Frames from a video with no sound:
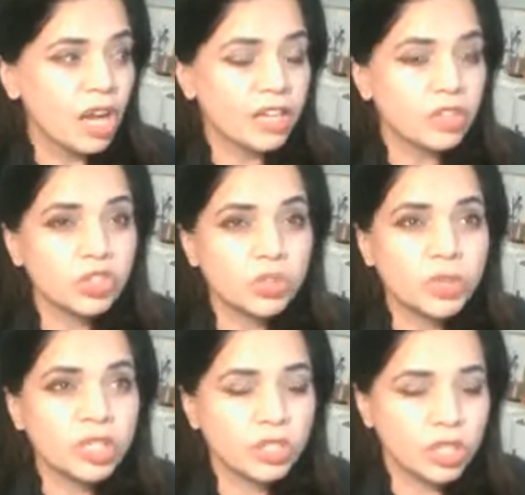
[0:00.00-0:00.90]
I
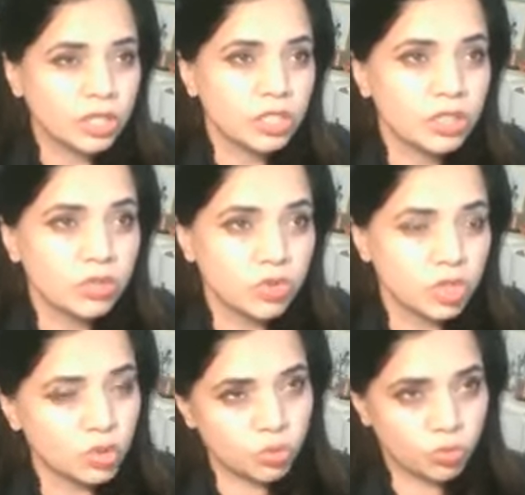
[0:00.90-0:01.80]
also want to talk to you
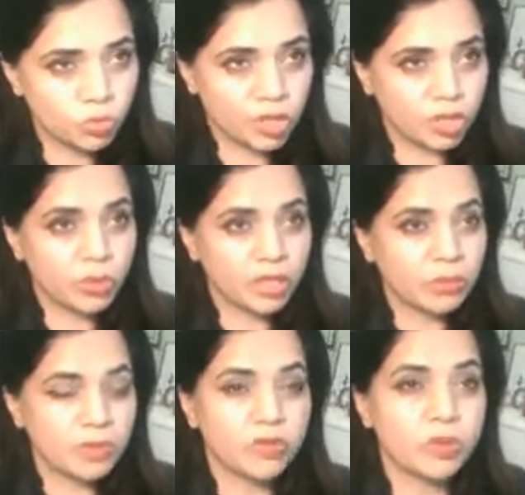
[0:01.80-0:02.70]
just really
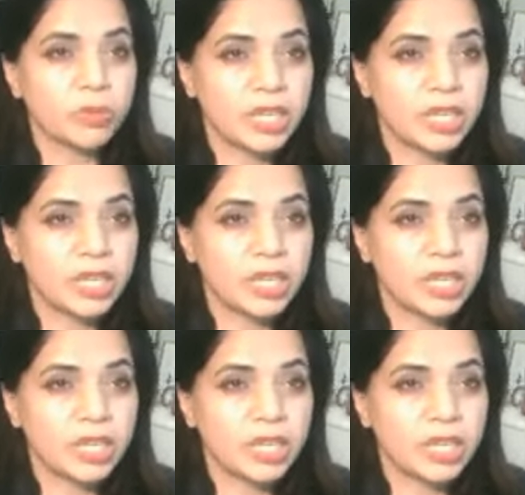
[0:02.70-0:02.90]
quickly before